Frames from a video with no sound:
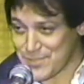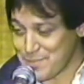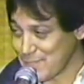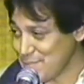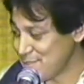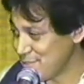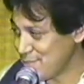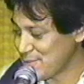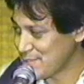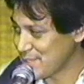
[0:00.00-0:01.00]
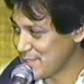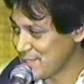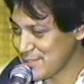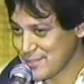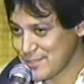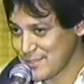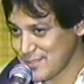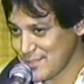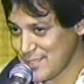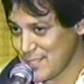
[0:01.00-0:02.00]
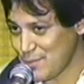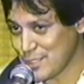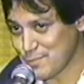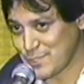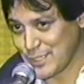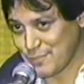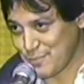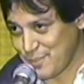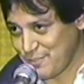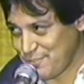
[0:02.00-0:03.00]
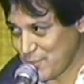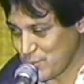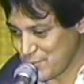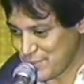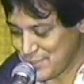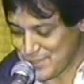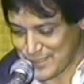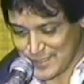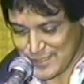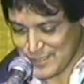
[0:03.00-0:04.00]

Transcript: Tried becoming a folk singer. I wound up singing for my folks.